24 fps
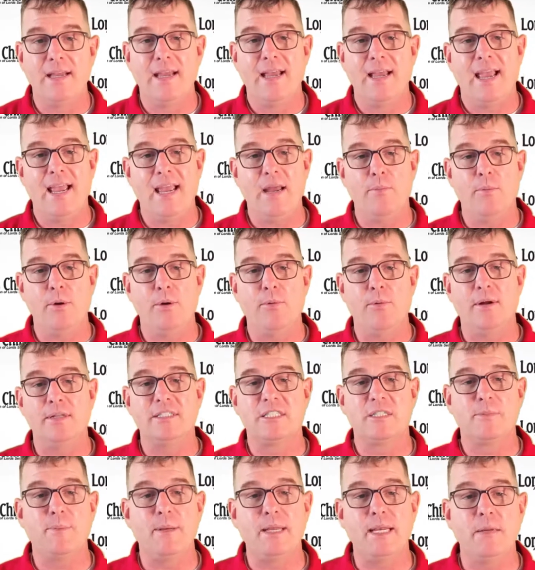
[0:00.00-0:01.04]
And we
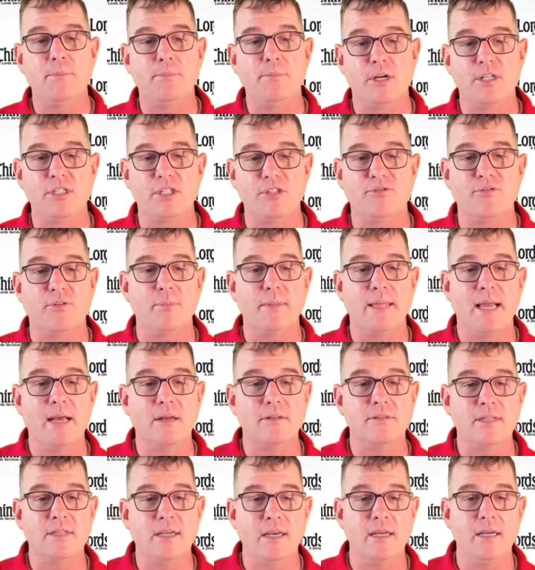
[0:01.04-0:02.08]
run spinning brushes from the
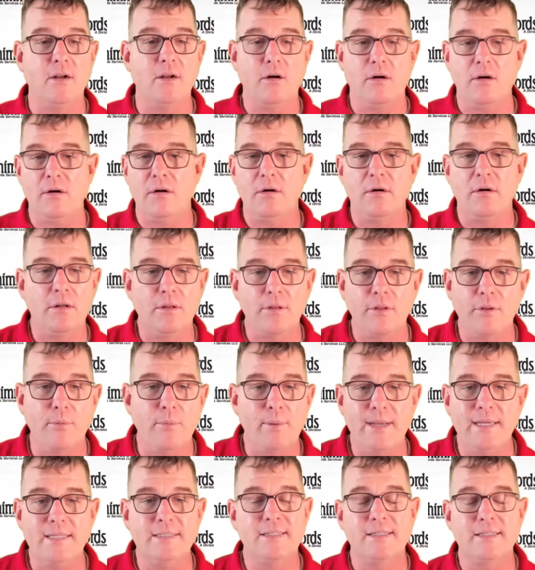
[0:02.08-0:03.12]
outside all the
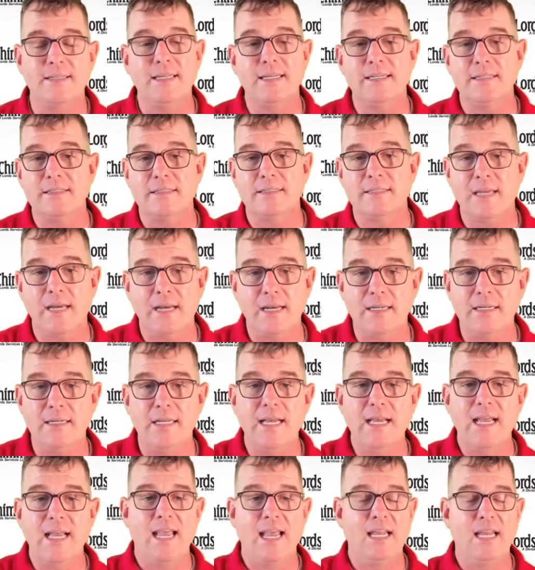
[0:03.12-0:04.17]
way to the inside,
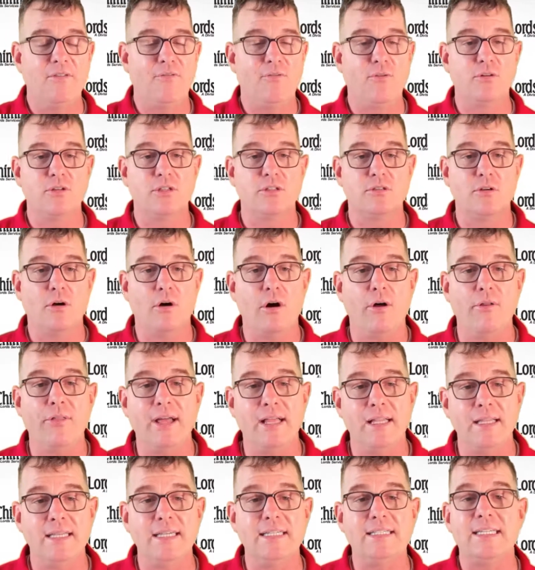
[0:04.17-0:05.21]
and it forces all
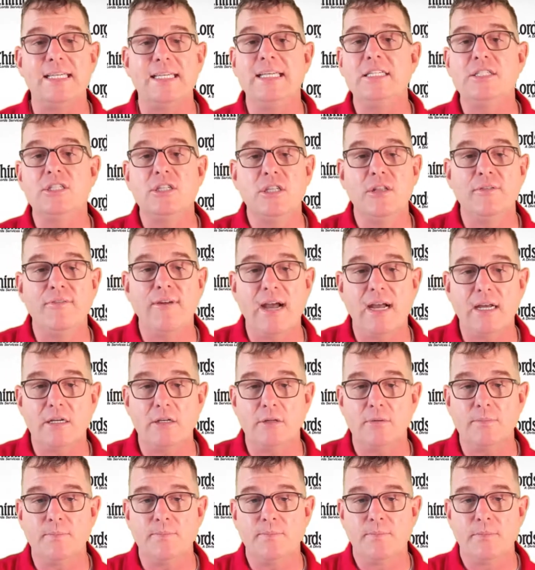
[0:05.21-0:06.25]
that lint into the
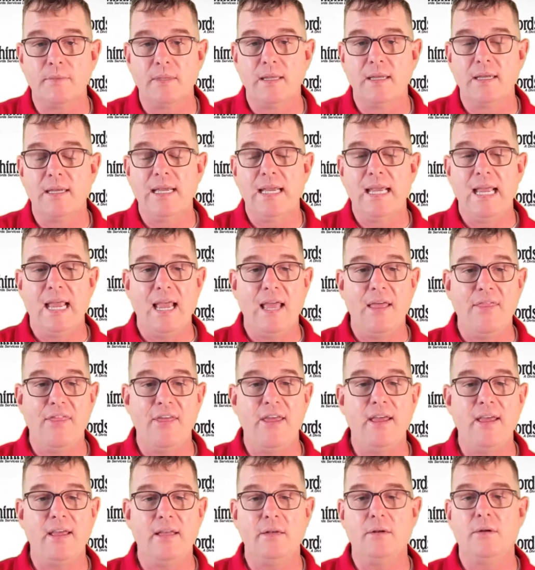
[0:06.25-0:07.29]
vacuum. And
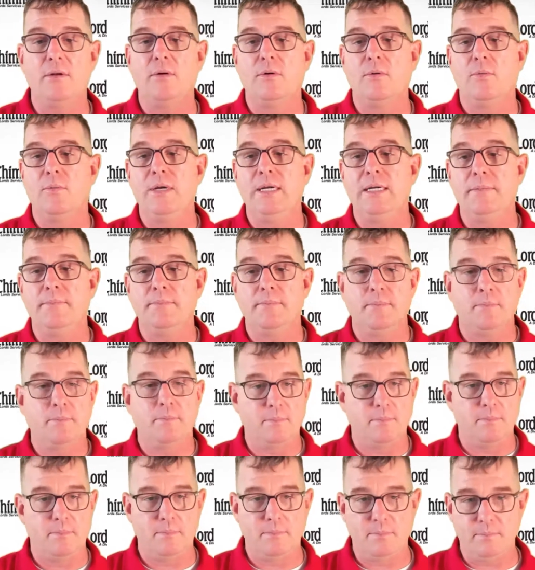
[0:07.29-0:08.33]
then we
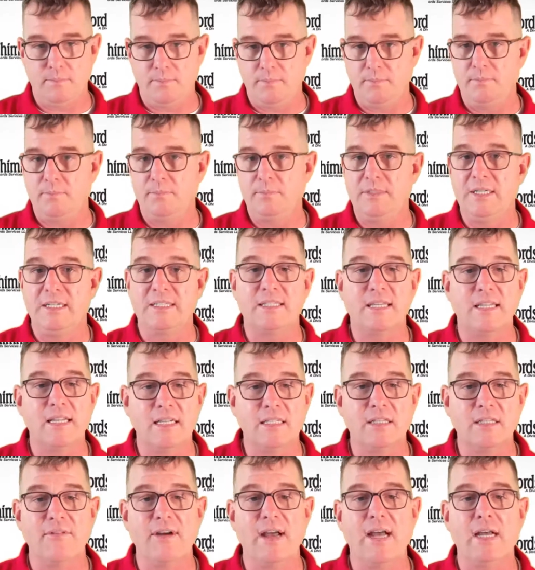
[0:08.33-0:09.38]

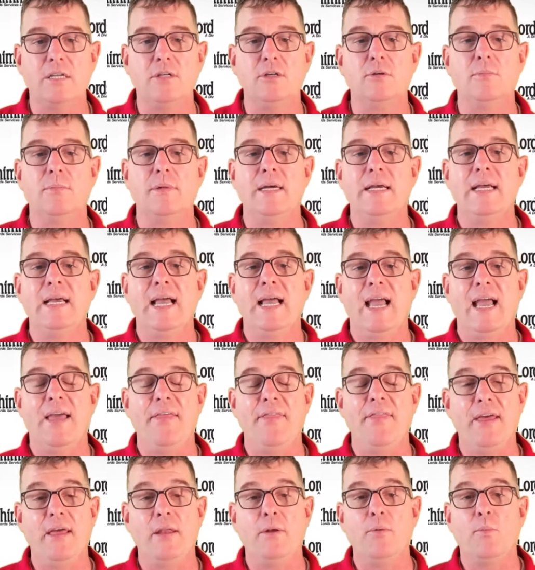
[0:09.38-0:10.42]
disconnect the vacuum,
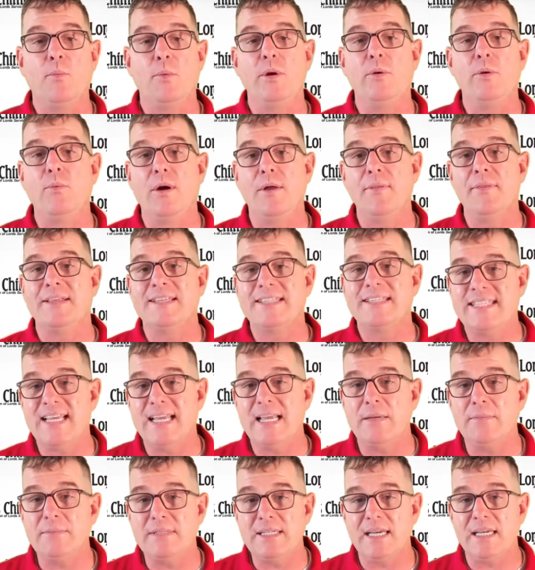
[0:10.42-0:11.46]
and then we run the
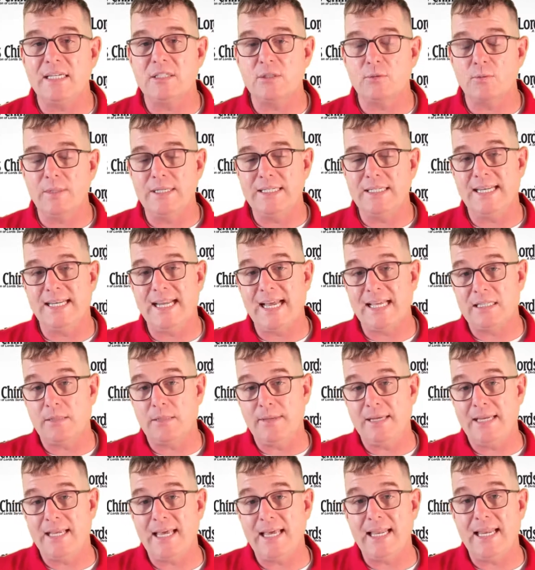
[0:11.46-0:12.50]
same tests we did at the
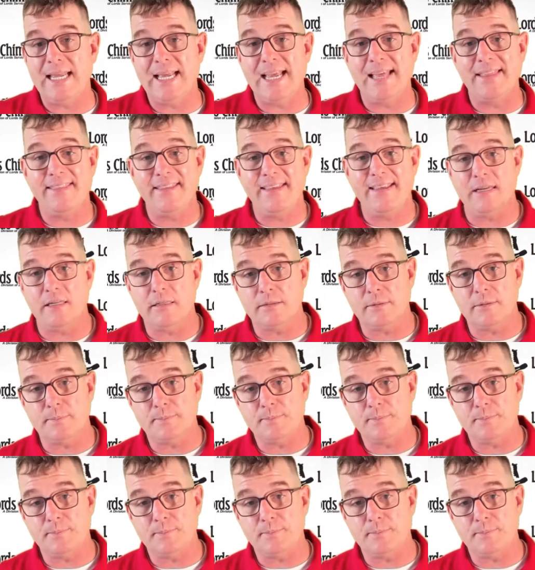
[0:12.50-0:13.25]
beginning at the end.